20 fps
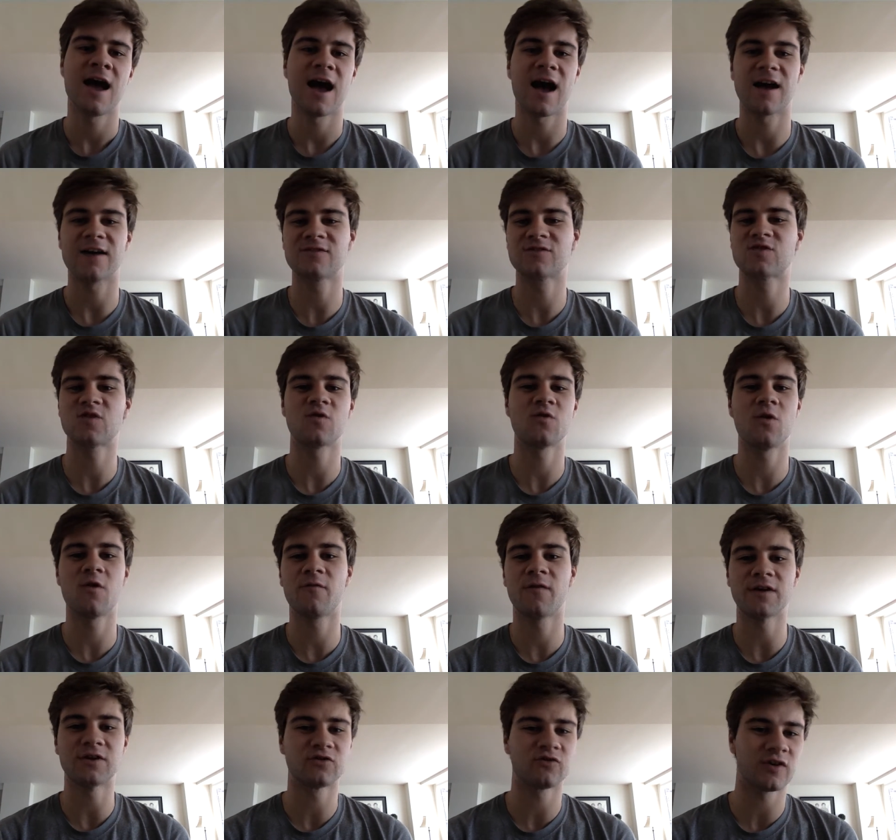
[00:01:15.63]
I just don't know
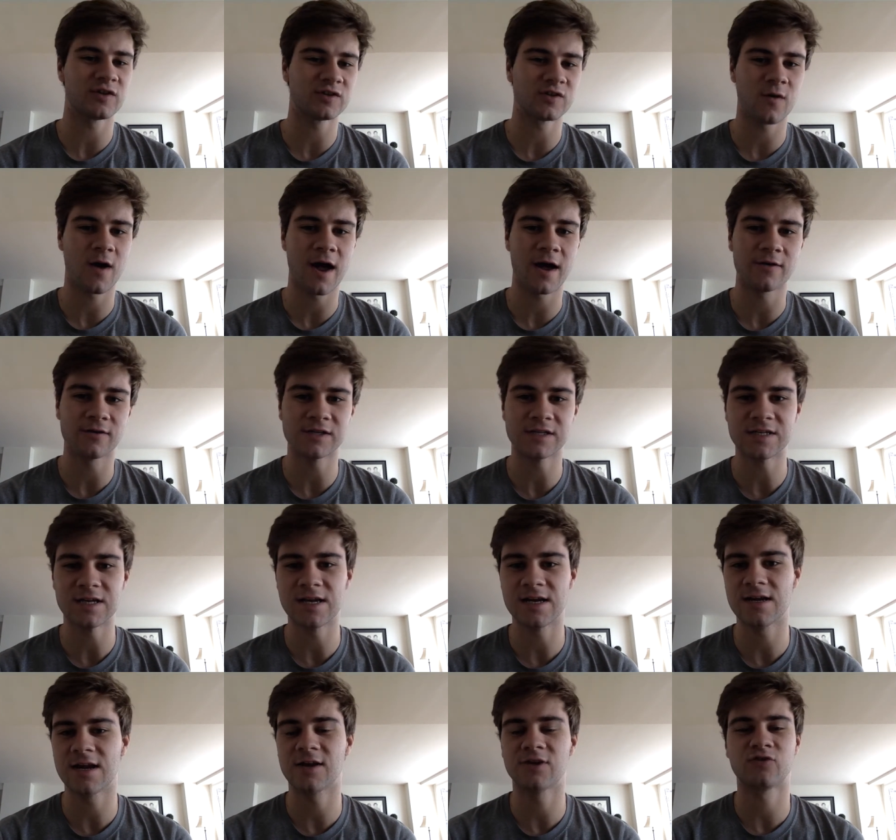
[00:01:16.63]
if I trust Ohio
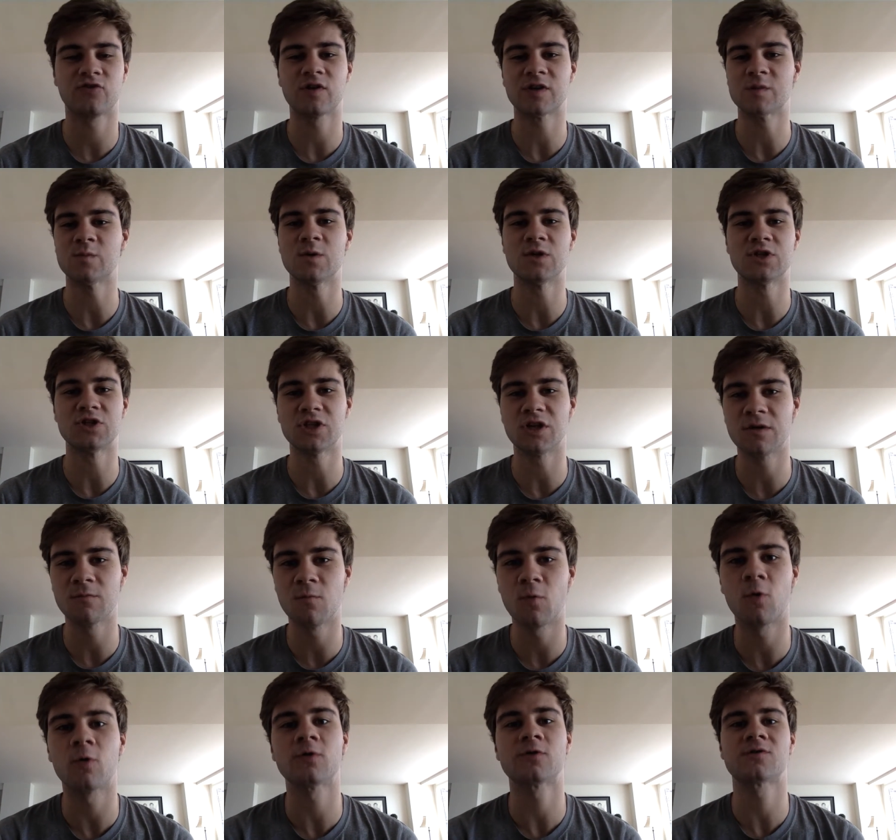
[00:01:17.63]
State. I trust Michigan
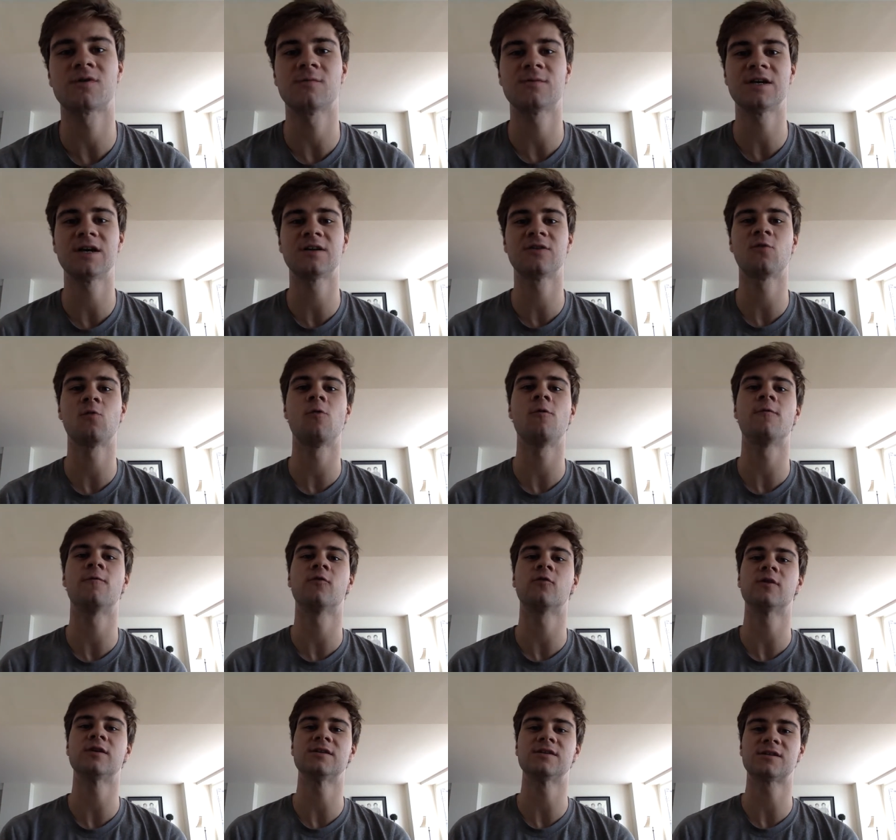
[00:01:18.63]
more. So I'm taking the
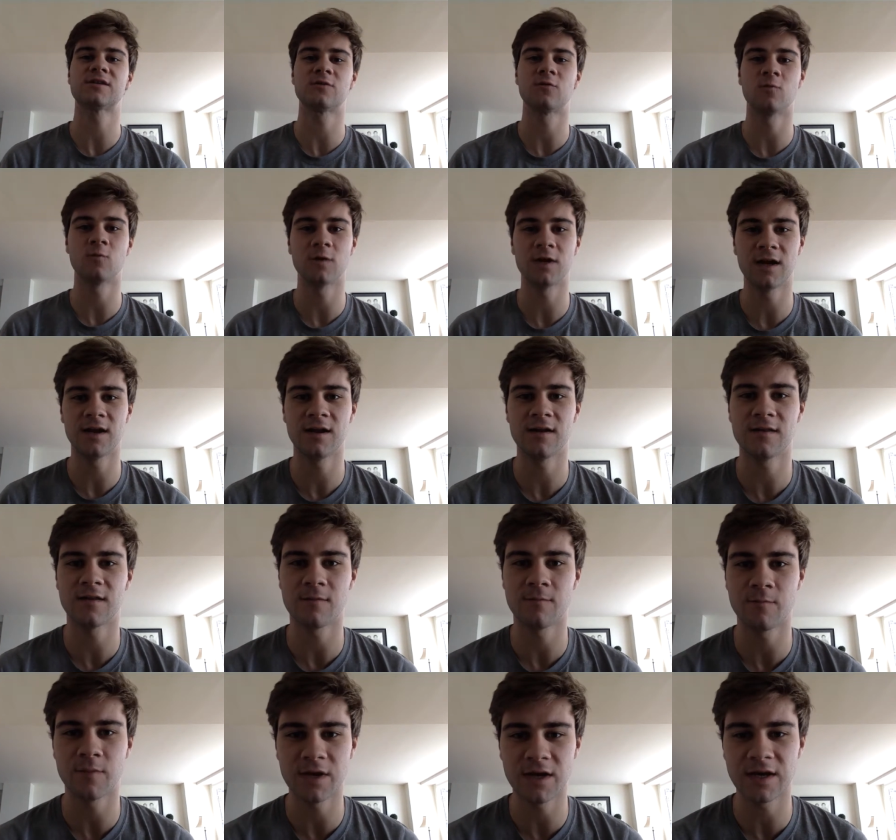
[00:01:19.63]
Wolverines to win
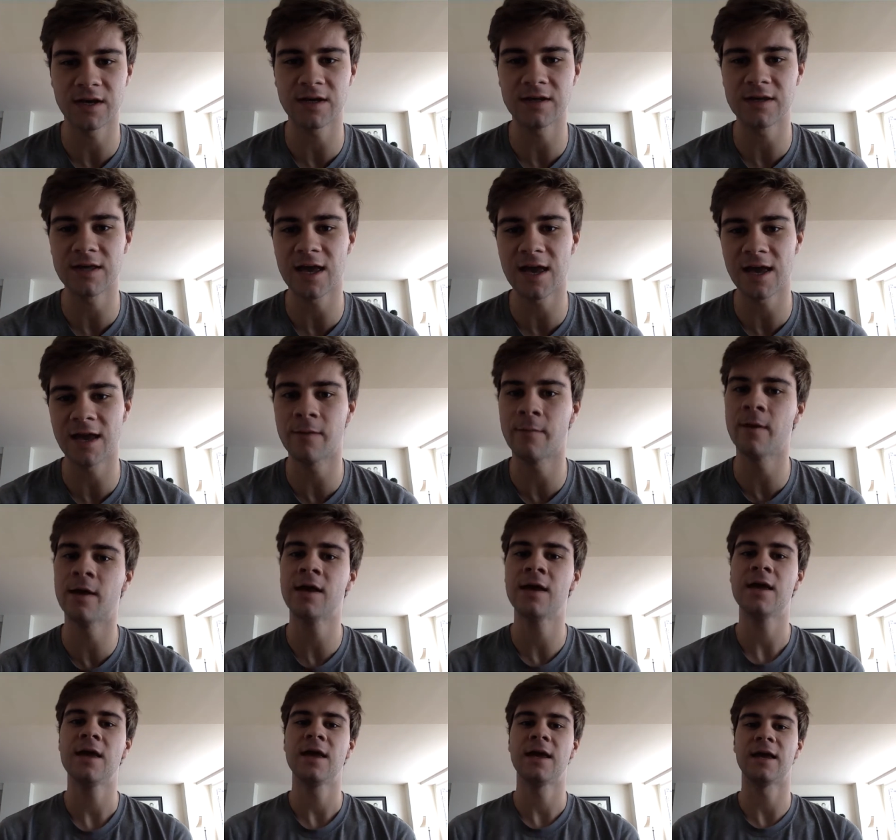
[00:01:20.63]
the big game
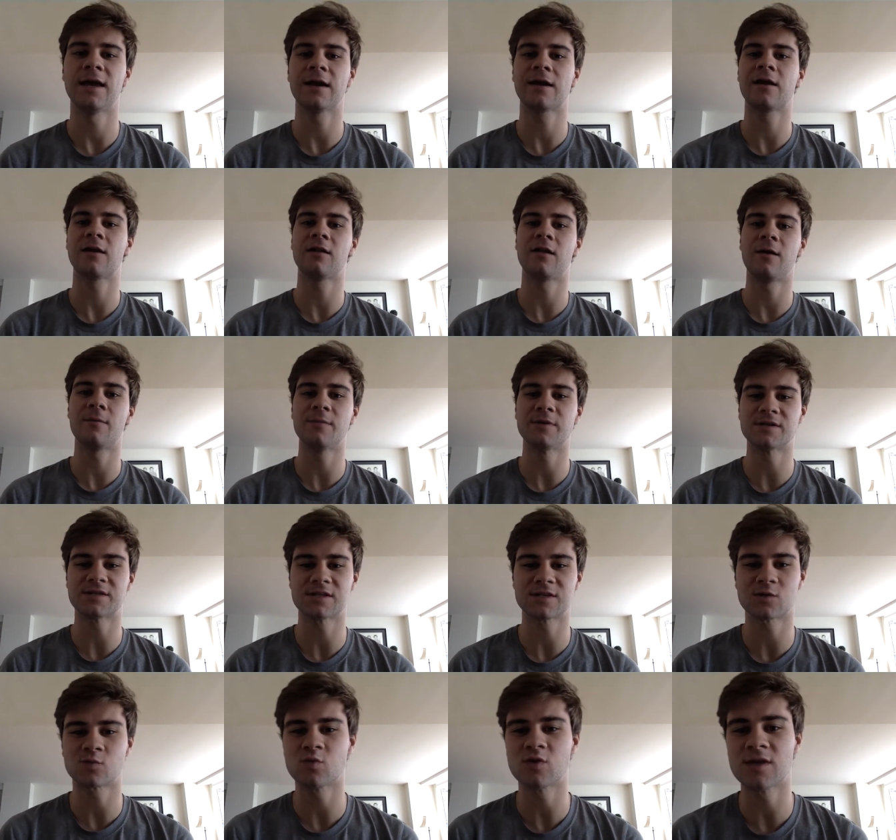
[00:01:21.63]
in Columbus
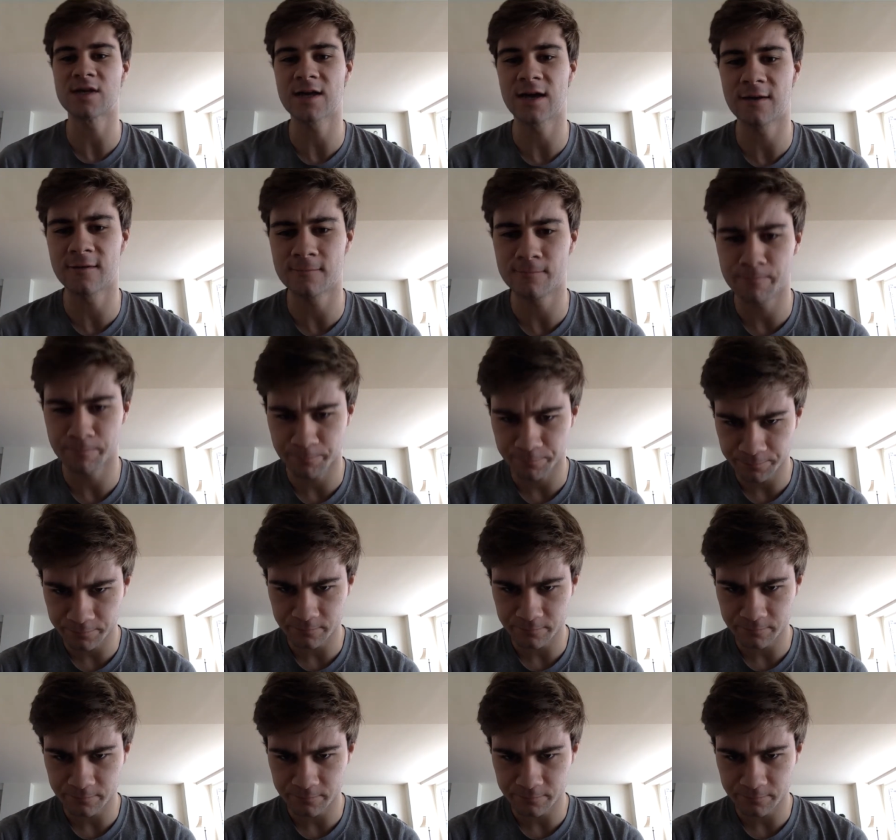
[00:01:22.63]
this weekend.